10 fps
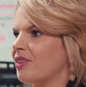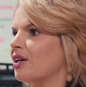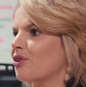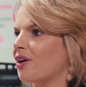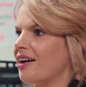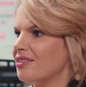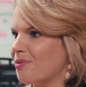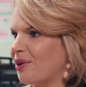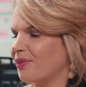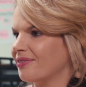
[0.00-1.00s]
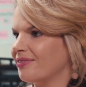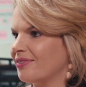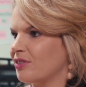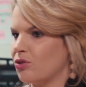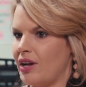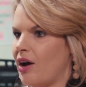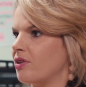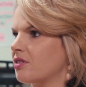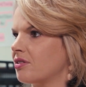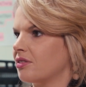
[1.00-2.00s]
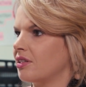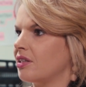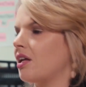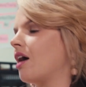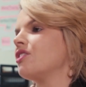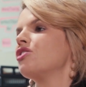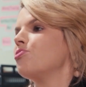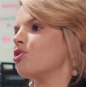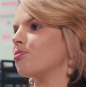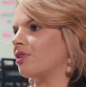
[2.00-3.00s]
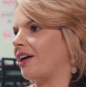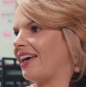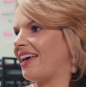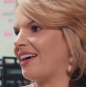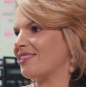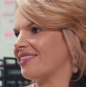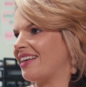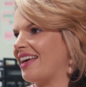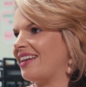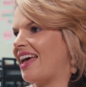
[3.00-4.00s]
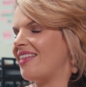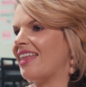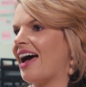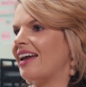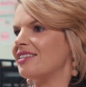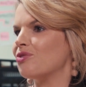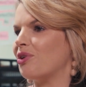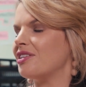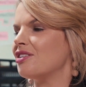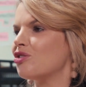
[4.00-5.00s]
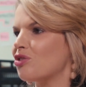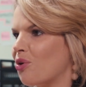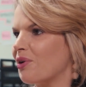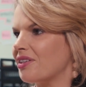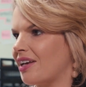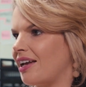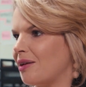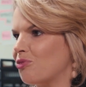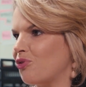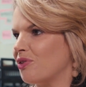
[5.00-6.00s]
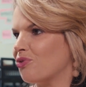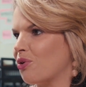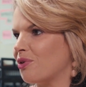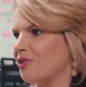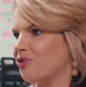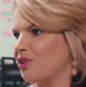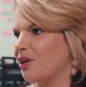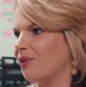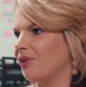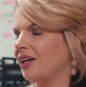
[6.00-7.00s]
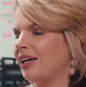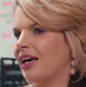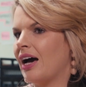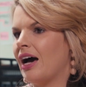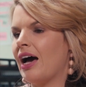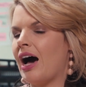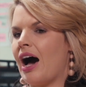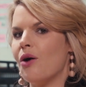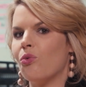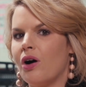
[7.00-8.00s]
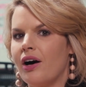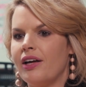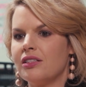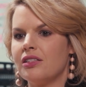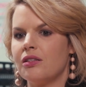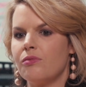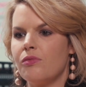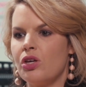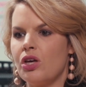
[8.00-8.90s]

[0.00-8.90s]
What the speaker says: theorize about. So now it's undisputable, I guess. And that is what is so exciting moving forward for you. I want